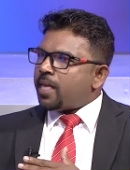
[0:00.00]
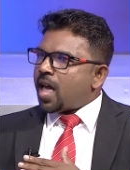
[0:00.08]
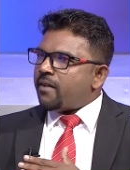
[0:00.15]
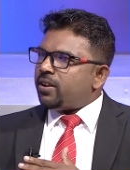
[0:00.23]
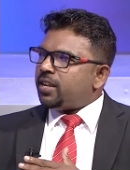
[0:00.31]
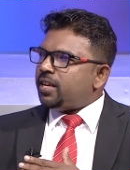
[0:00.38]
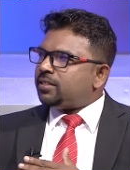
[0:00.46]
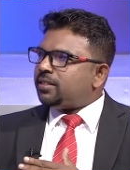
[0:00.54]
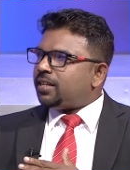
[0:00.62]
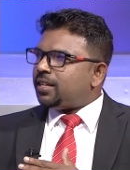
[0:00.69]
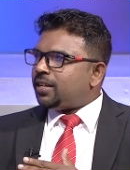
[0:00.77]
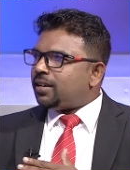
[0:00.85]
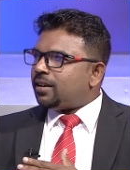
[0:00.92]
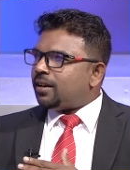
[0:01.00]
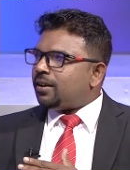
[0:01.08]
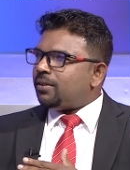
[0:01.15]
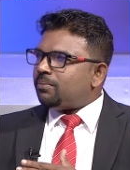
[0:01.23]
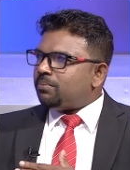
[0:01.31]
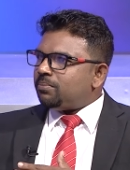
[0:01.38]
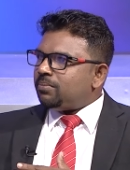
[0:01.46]
have an aesthetic
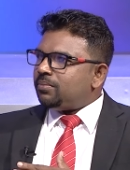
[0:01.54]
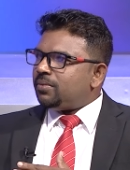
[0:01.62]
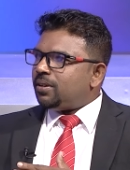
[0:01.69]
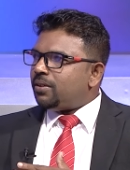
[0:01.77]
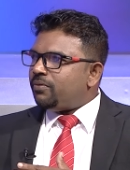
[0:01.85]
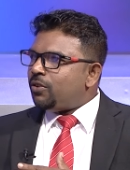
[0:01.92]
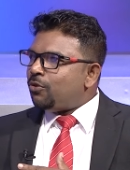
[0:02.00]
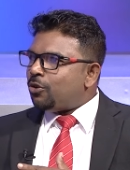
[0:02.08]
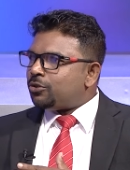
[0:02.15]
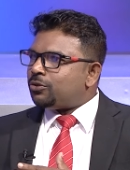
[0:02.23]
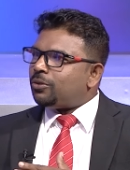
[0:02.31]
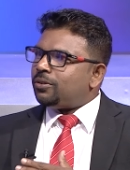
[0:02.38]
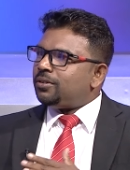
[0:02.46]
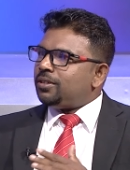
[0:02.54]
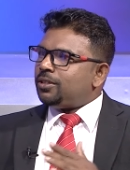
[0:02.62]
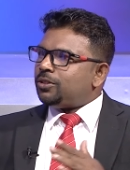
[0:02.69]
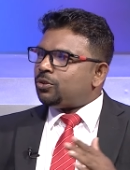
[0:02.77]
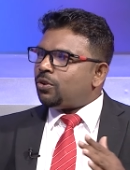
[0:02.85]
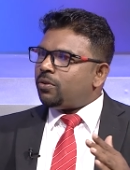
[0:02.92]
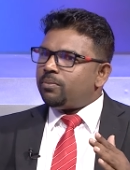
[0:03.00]
uh, uh, view also. Okay.
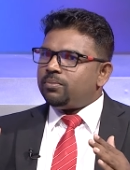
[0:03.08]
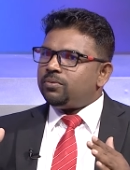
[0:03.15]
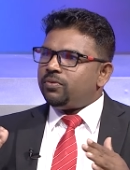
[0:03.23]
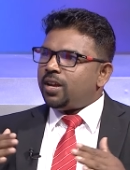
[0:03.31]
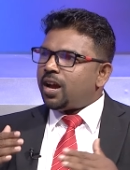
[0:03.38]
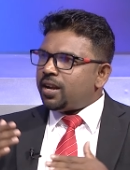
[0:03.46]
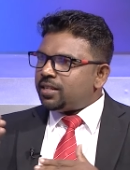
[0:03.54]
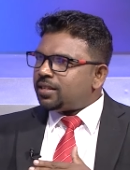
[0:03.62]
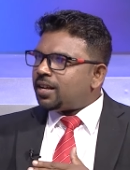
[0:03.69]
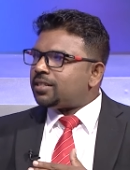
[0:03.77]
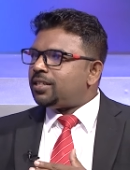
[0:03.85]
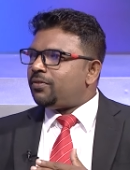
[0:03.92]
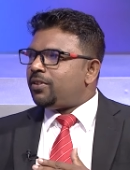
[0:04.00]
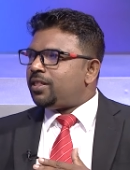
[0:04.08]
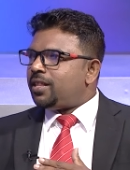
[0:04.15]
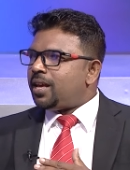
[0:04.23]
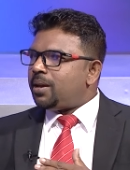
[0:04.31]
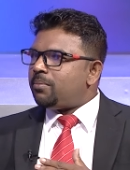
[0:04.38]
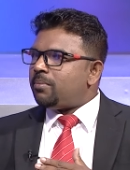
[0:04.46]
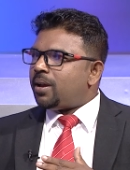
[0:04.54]
So we are discussing with
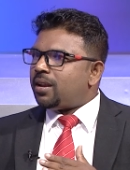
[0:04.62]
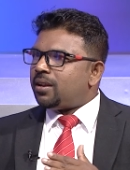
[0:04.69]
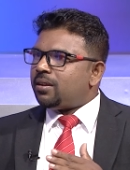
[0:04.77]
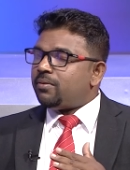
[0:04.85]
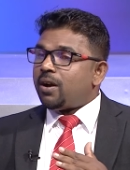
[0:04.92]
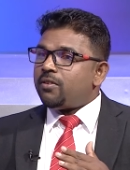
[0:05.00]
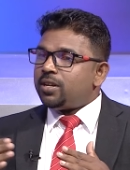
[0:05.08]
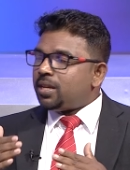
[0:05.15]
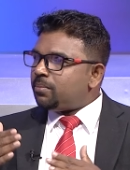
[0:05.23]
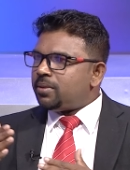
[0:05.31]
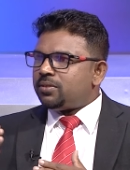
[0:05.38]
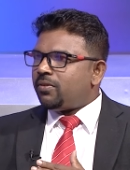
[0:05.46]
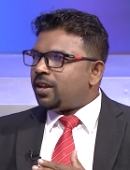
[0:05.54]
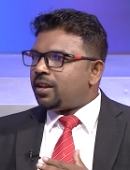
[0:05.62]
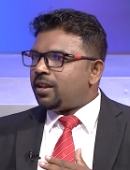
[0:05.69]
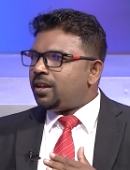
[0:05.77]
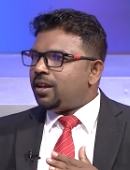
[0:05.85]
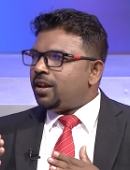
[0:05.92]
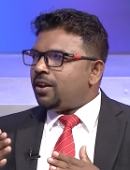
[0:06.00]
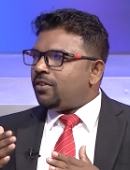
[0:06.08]
them, hmm. and our team is very,
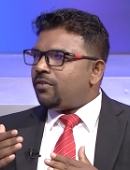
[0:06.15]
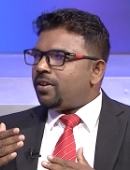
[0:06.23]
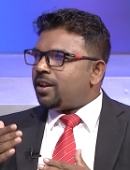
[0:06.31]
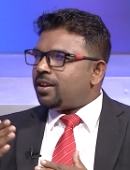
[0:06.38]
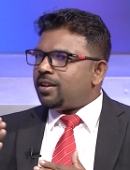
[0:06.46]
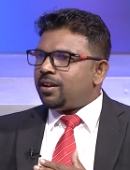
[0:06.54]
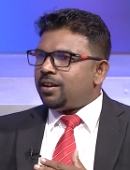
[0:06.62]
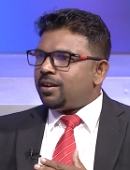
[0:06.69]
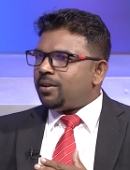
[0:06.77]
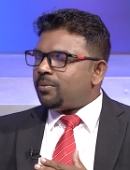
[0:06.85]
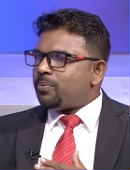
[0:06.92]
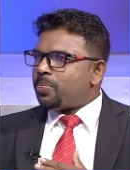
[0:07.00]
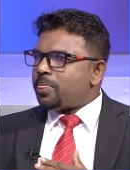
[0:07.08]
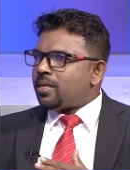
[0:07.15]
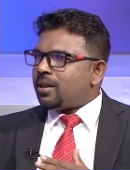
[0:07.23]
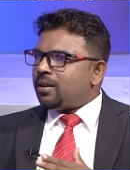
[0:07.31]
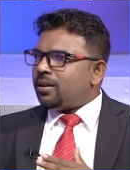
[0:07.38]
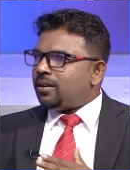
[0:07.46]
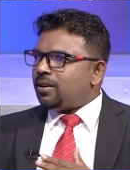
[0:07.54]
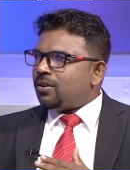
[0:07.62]
very. Um,
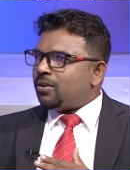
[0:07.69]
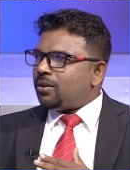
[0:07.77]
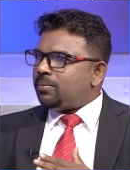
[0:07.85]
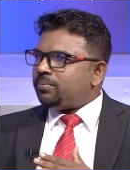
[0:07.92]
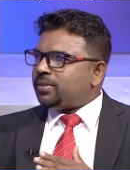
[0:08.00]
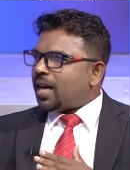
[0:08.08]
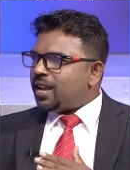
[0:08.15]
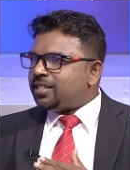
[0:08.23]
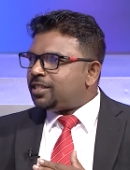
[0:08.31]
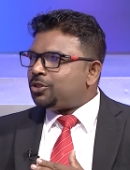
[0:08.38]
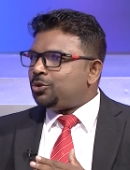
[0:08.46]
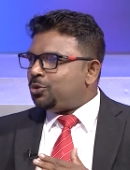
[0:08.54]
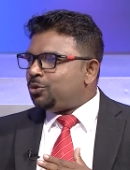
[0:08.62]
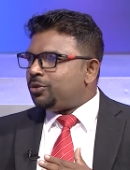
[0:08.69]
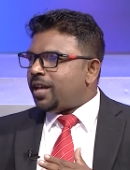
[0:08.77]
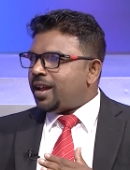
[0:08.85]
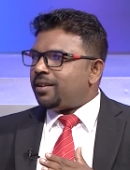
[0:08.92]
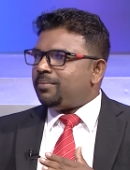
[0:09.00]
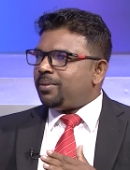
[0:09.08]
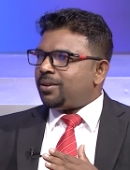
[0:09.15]
you know, talented to do
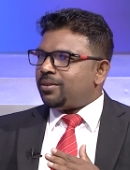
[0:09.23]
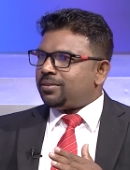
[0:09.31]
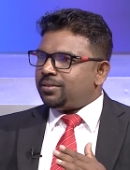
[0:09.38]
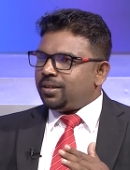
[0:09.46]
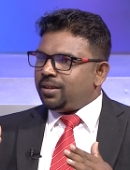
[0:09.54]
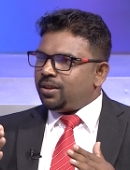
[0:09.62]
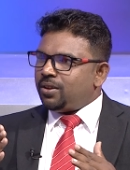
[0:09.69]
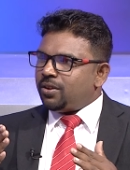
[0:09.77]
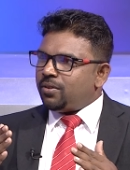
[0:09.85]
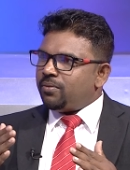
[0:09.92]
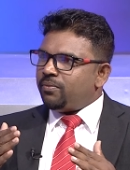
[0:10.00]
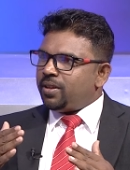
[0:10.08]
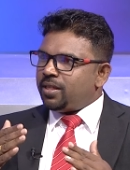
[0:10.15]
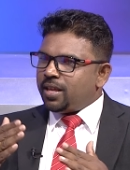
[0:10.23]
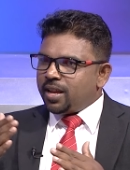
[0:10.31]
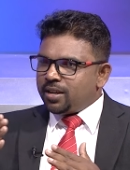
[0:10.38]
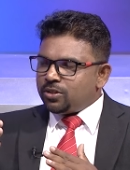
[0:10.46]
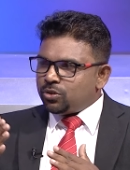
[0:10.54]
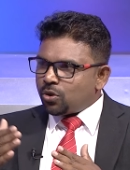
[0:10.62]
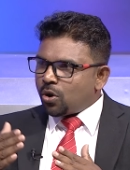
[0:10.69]
that because you know when they
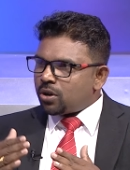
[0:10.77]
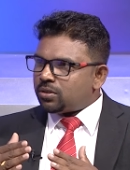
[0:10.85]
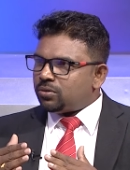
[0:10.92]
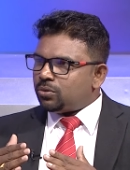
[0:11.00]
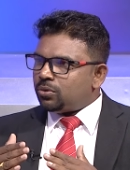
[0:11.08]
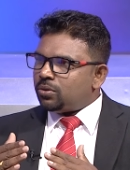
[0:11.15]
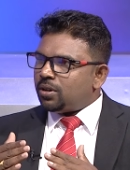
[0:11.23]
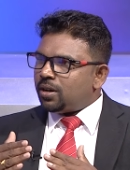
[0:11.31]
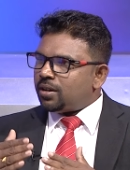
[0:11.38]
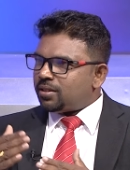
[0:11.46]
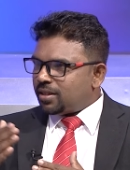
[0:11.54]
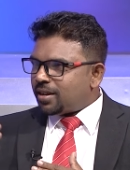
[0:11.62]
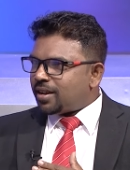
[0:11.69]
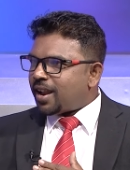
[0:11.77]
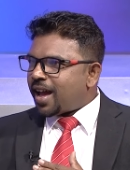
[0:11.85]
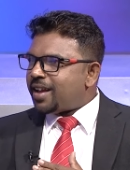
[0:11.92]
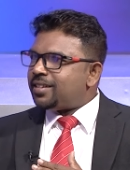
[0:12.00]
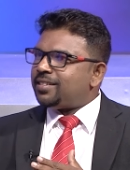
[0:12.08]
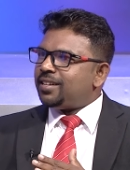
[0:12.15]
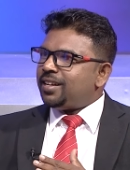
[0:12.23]
talk to uh, the
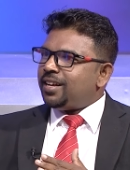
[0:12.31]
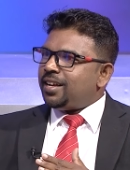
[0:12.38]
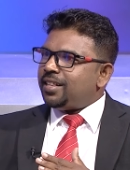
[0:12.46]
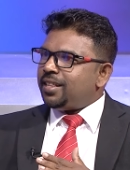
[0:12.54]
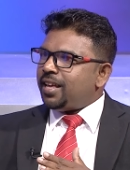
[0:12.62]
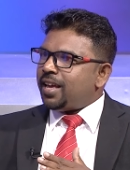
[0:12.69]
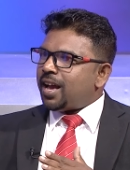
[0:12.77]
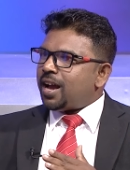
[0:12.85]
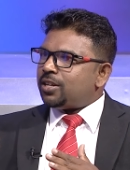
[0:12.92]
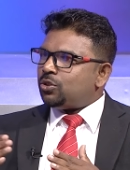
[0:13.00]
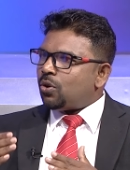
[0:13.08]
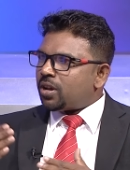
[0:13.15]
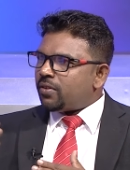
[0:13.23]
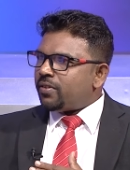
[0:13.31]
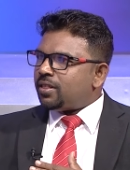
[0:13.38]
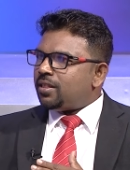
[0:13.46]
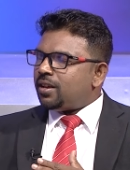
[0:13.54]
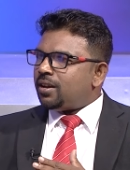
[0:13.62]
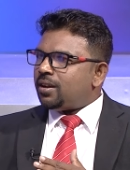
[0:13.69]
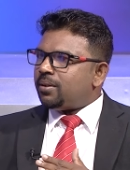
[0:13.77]
clients, they are talking with
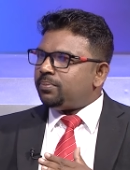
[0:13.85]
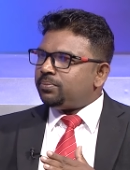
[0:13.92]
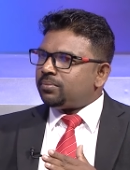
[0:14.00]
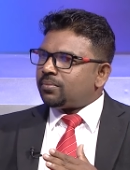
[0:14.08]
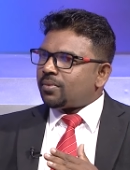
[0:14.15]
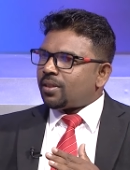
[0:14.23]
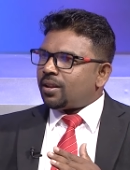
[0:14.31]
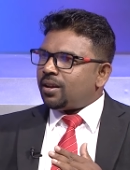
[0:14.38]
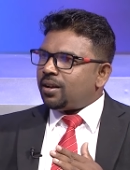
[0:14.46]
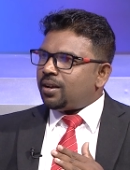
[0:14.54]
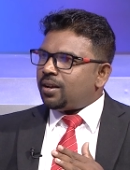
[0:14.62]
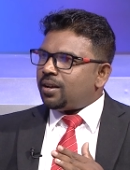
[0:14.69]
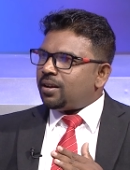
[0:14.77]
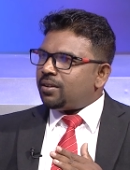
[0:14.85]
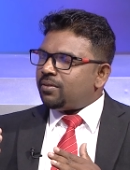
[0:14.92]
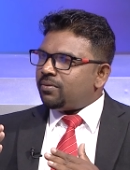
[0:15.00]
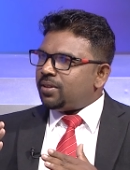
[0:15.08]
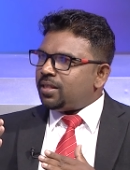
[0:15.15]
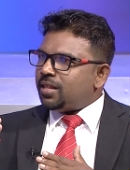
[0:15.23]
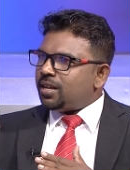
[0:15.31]
the mm, uh,
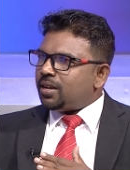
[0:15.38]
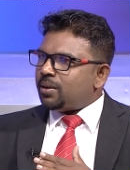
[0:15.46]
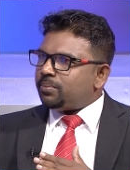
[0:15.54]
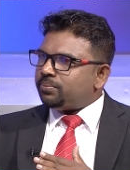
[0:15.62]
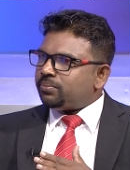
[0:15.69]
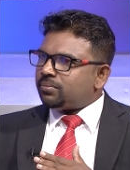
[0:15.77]
with the